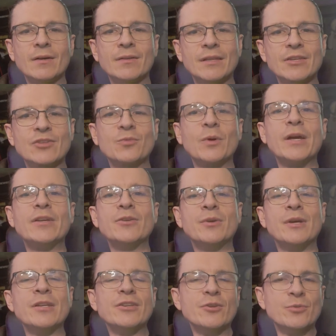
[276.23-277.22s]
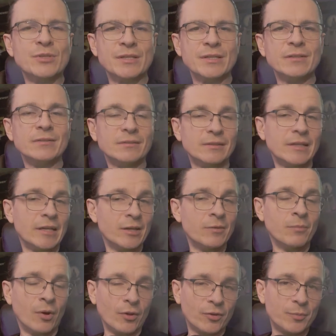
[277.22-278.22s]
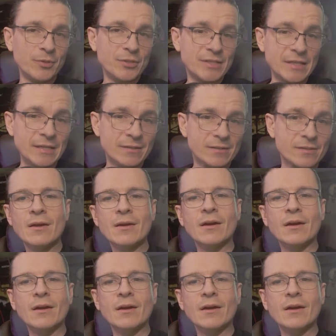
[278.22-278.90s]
This way you can use it in multiple scenes.